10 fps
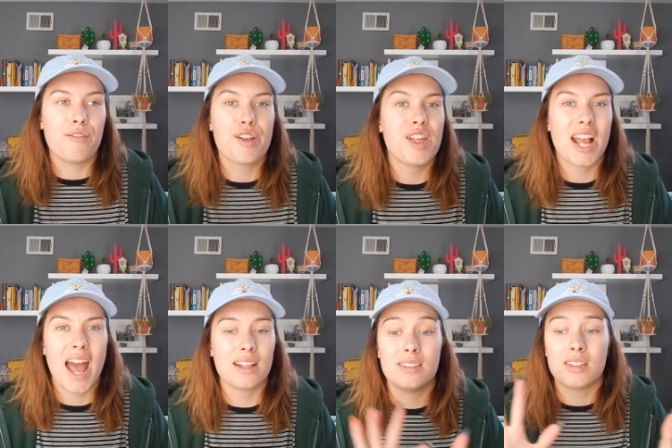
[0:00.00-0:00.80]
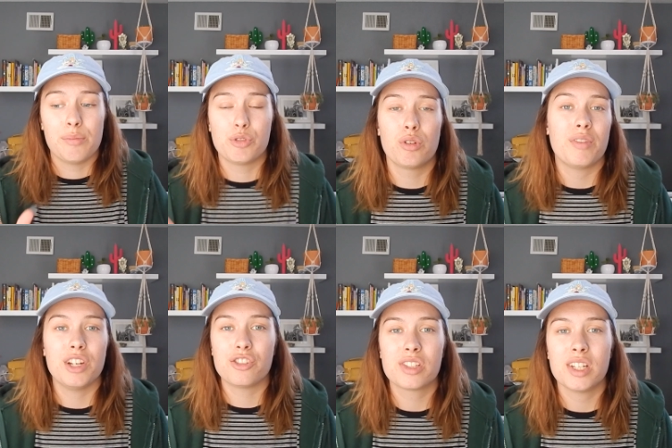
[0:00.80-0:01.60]
everything had some
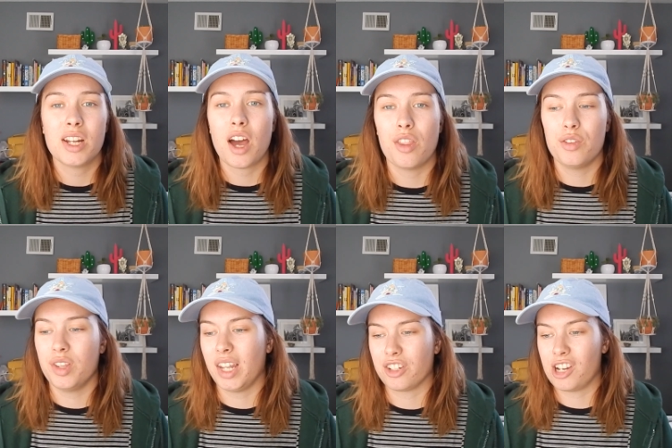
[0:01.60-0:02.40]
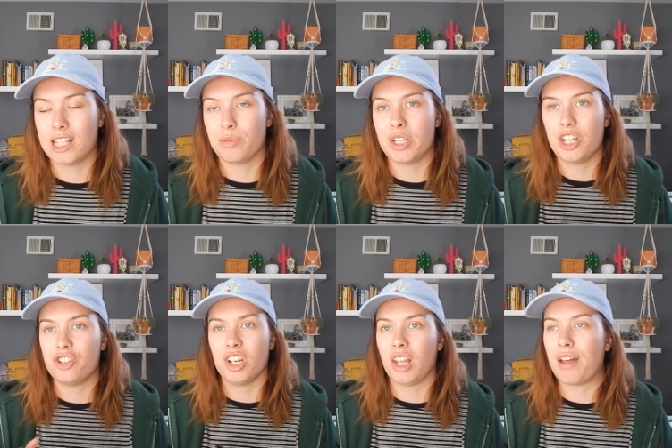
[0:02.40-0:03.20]
sort of interest in it other than like
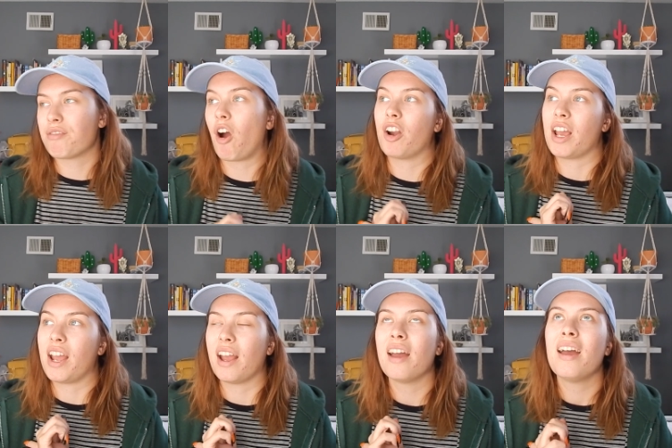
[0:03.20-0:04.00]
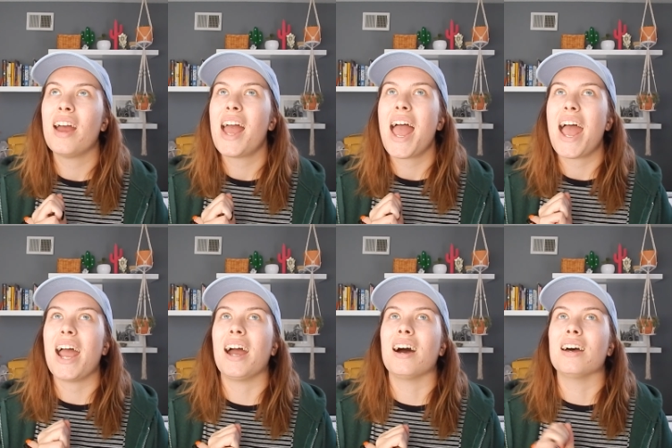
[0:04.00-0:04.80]
transportation, lifeguarding,
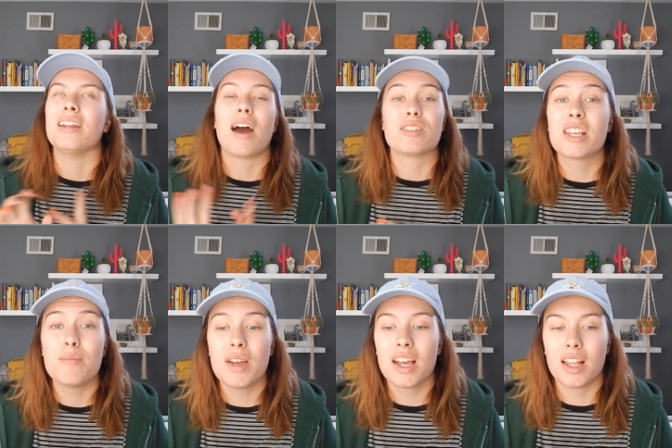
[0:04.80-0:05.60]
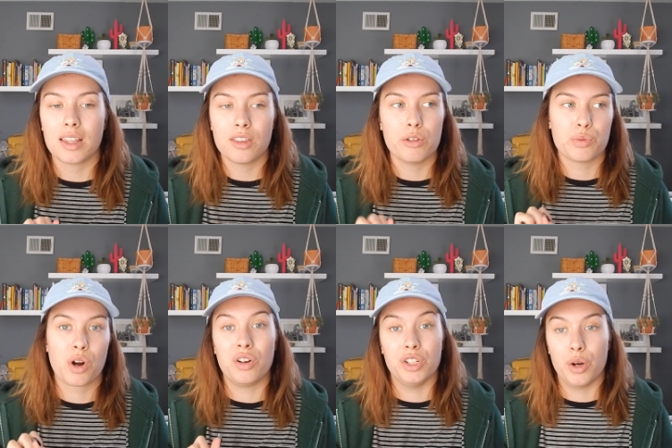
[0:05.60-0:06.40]
and housekeeping. Like
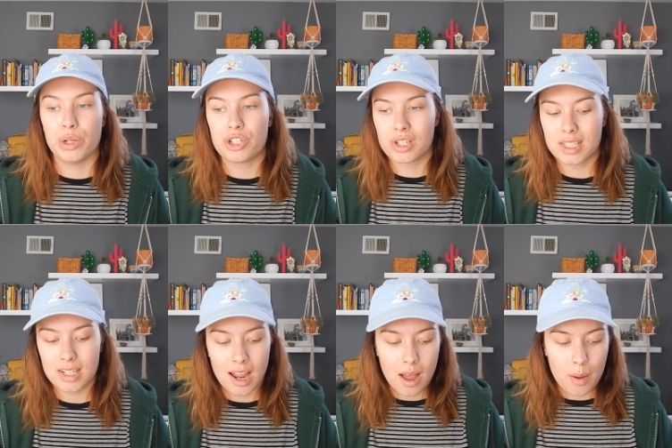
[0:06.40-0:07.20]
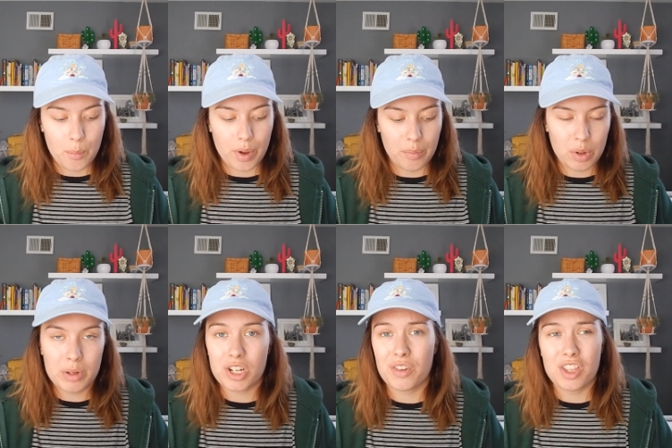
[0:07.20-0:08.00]
those were all no interest. But
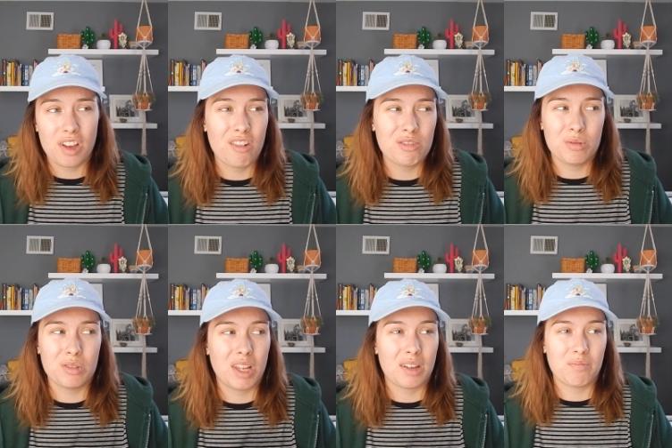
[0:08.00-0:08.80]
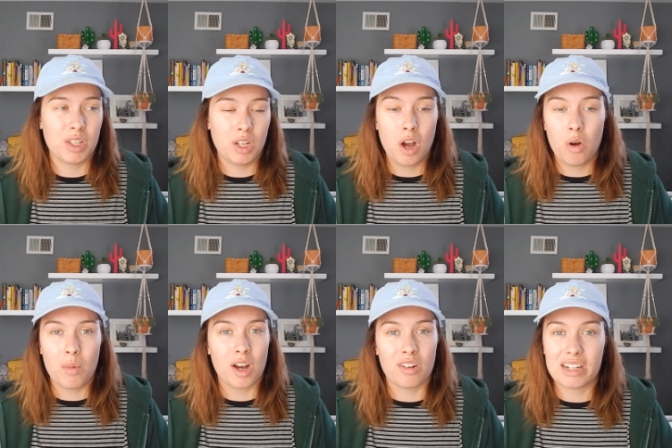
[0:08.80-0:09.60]
pretty much everything else was like
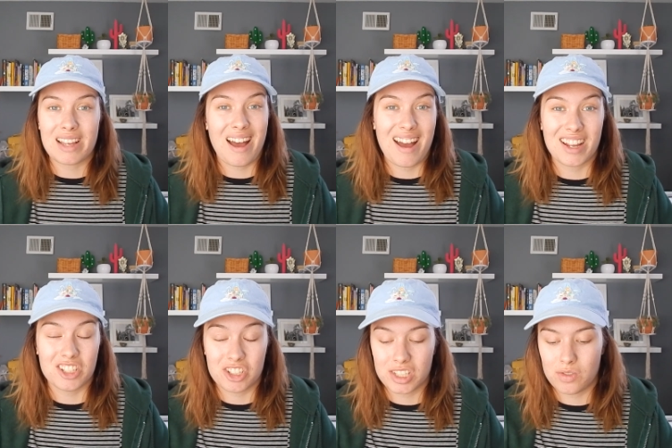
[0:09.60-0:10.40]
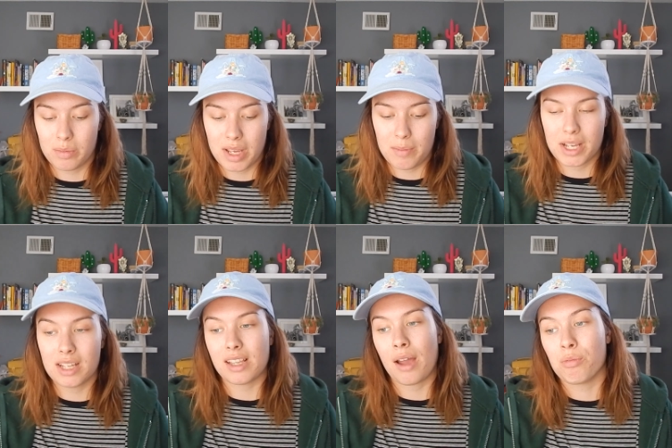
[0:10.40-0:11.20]
low, moderate to high interest for me
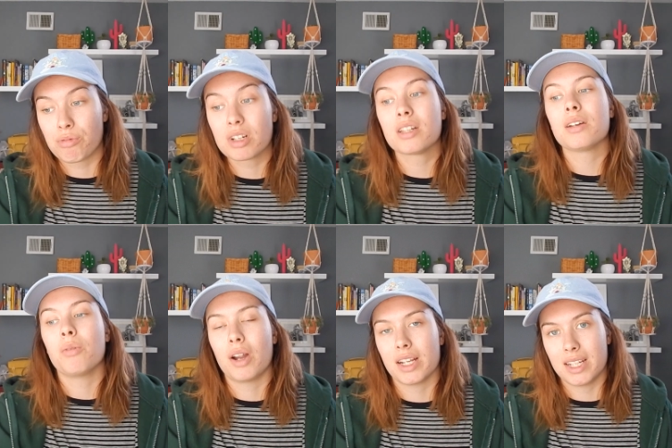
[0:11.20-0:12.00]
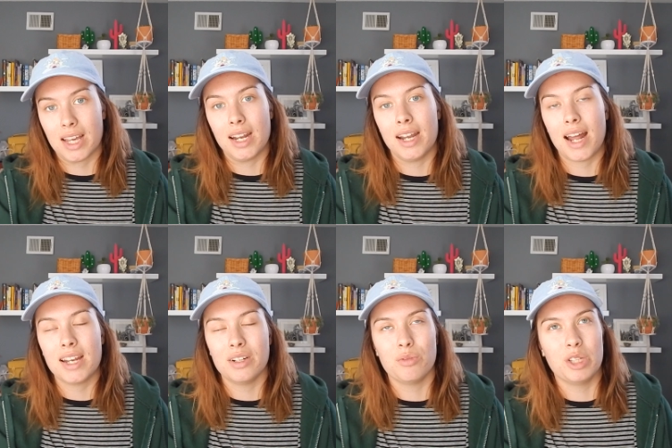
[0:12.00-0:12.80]
because I really wanted to get
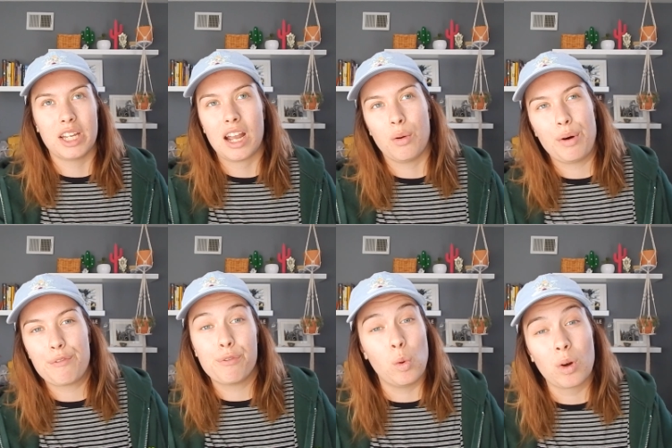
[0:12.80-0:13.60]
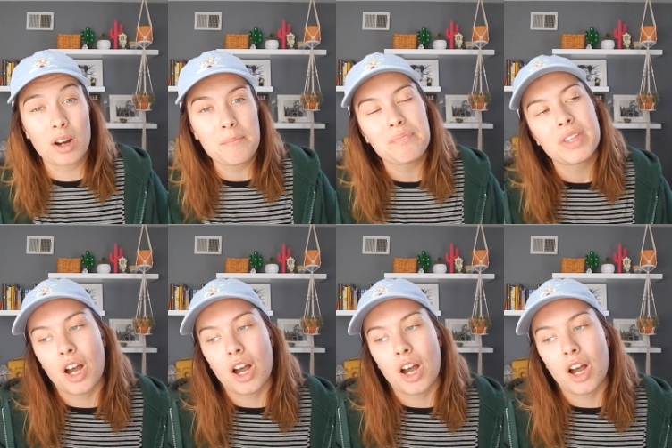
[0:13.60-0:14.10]
in. I didn't really care what for.